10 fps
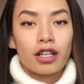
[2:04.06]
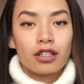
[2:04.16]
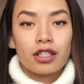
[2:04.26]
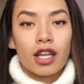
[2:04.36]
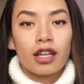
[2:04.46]

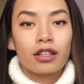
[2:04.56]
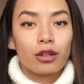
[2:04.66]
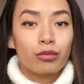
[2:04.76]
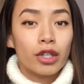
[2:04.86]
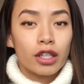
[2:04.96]
understanding
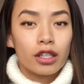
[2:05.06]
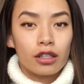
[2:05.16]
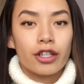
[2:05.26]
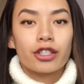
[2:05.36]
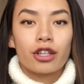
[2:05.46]
a really
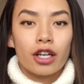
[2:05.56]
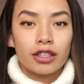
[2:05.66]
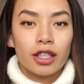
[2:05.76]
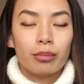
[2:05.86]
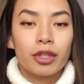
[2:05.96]
large
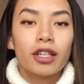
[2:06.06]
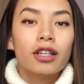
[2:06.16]
concept,